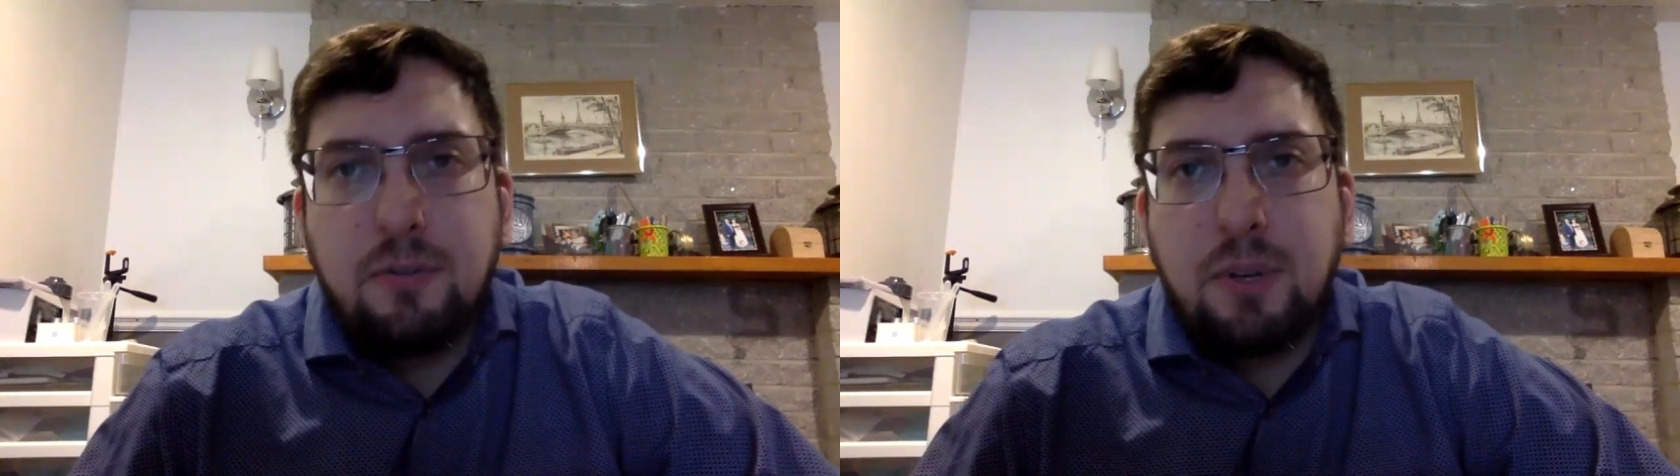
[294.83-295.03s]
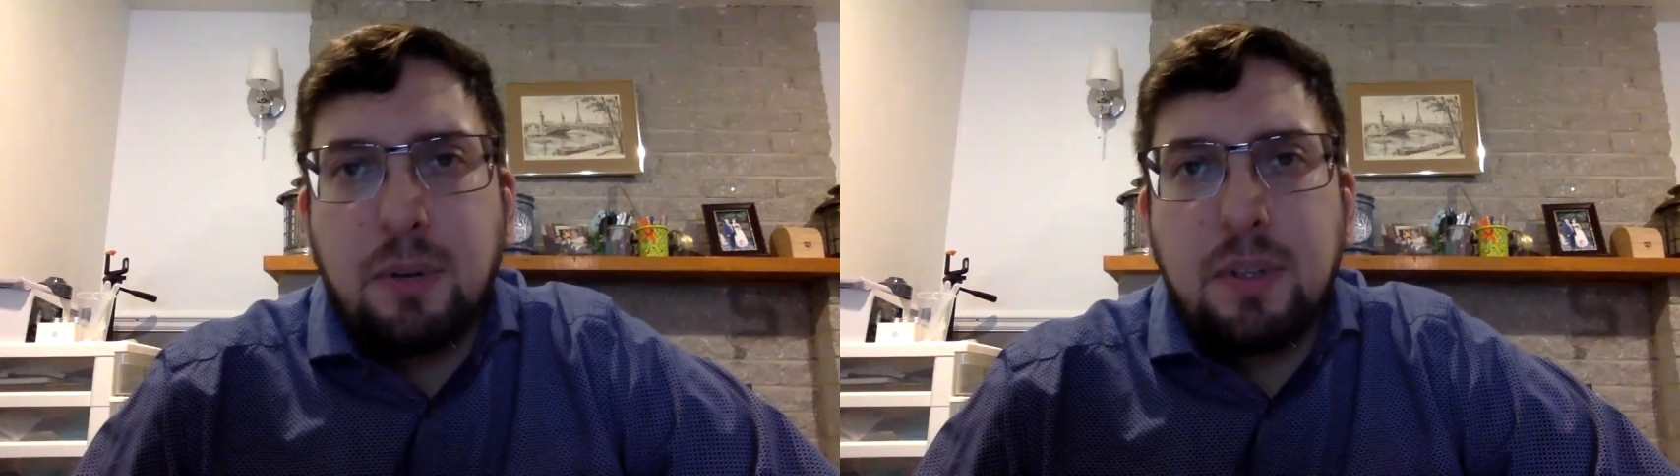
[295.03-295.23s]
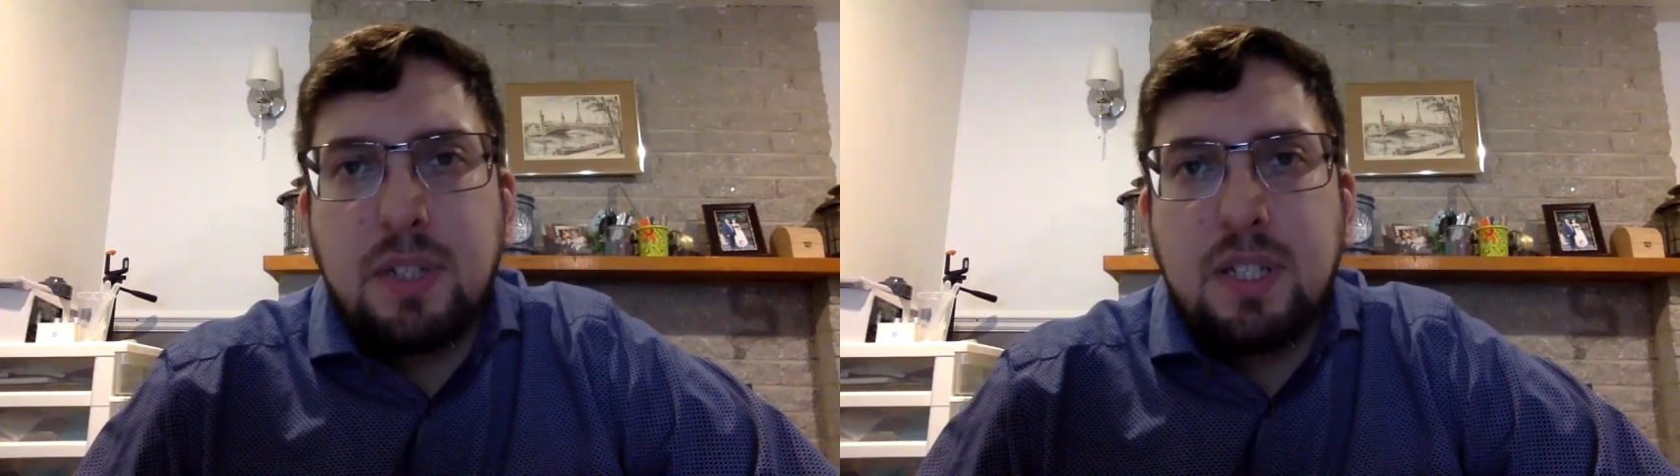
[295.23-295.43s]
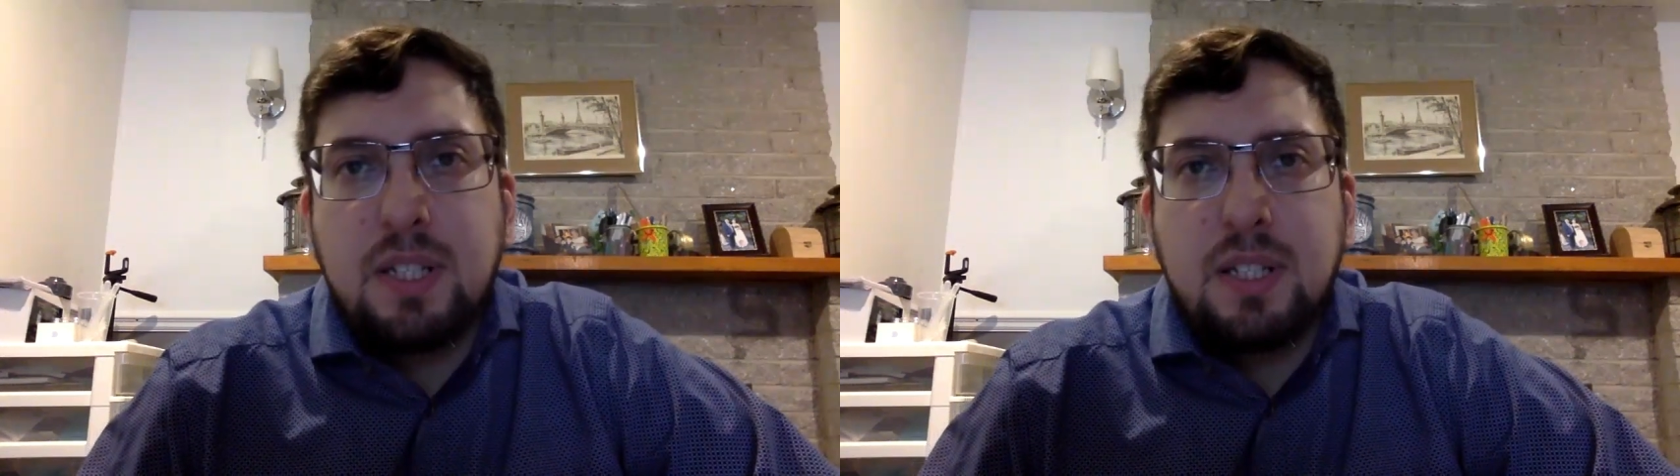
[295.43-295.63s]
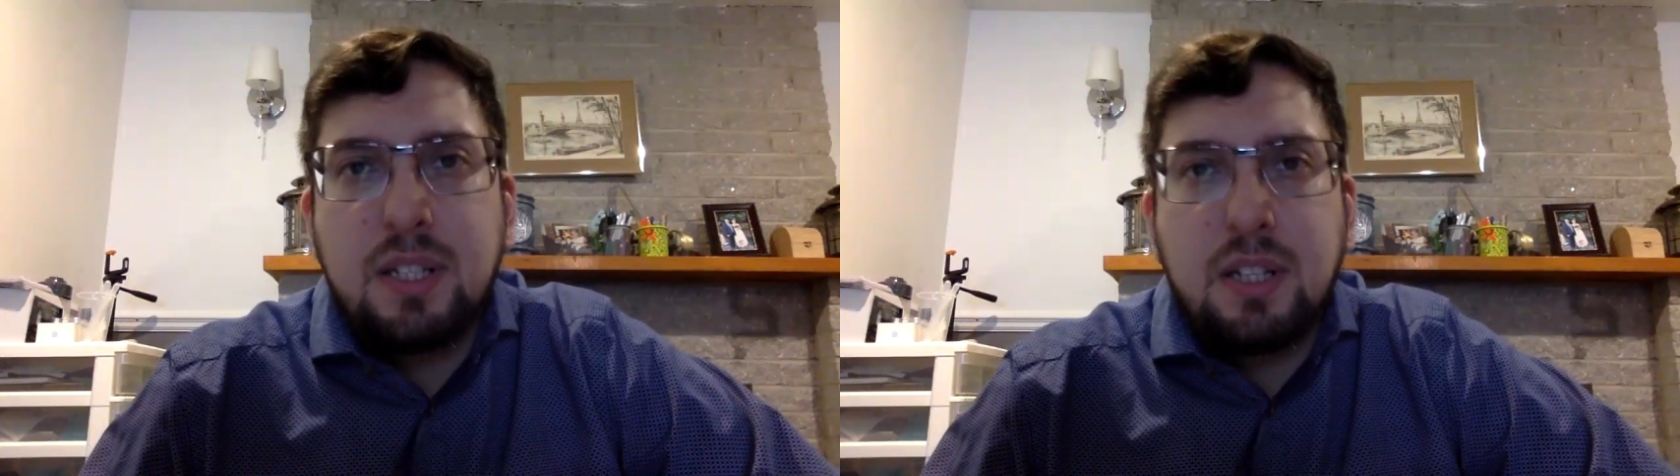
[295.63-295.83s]
fragrance
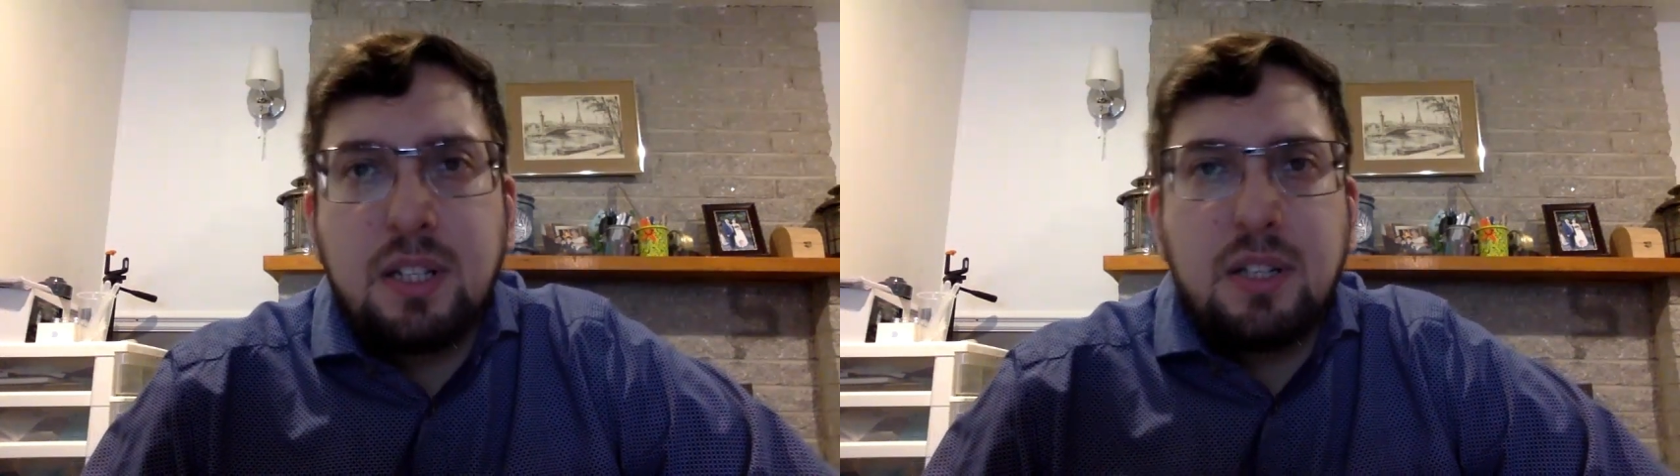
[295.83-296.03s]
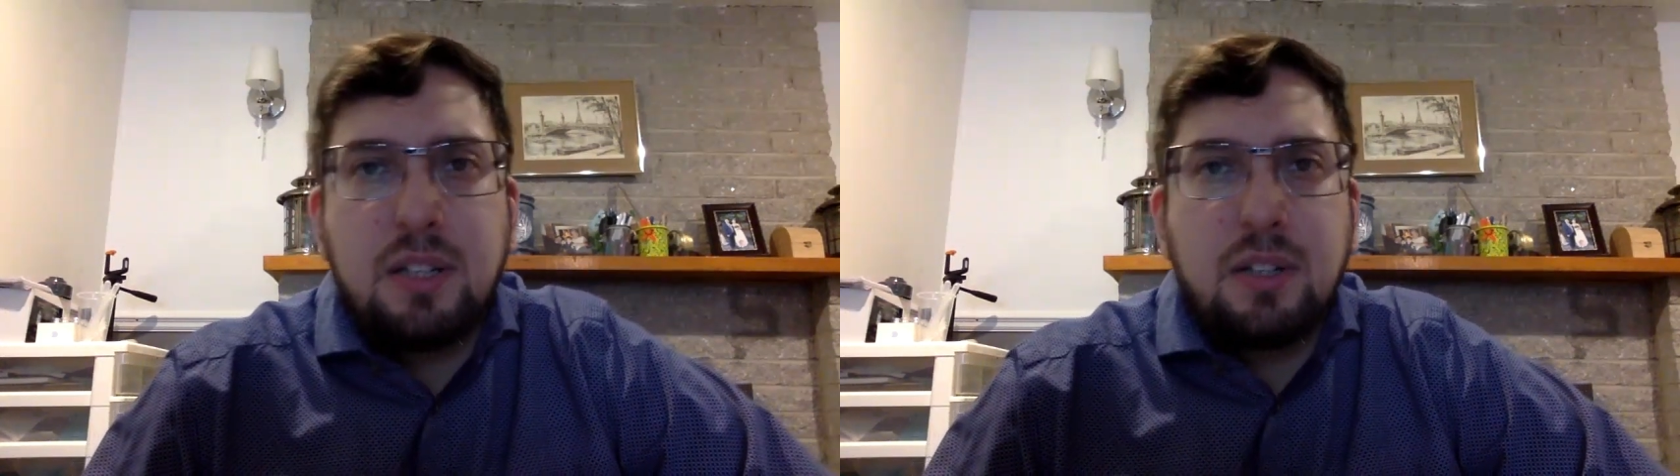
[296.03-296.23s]
is not